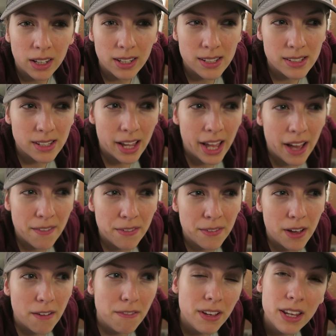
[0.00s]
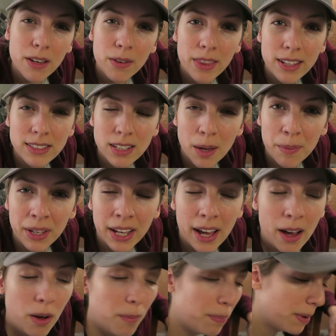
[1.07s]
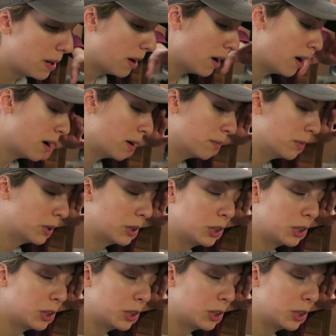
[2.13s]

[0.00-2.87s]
because I have a video that's coming up um,